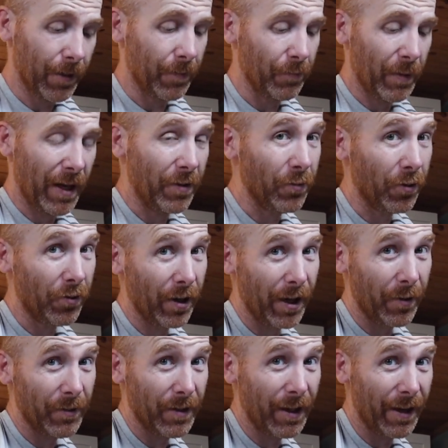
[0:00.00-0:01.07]
Manual
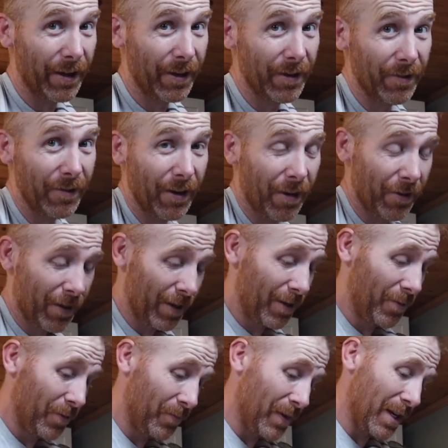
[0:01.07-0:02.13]
crank was a lot harder than I thought
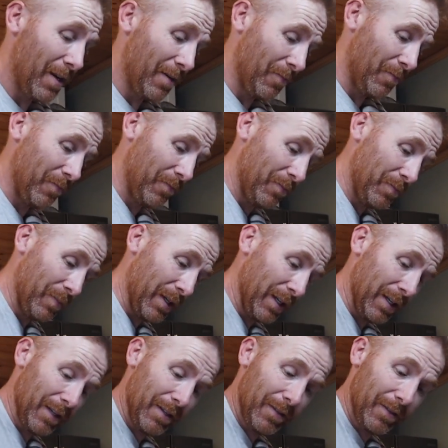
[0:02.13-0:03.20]
it would be, but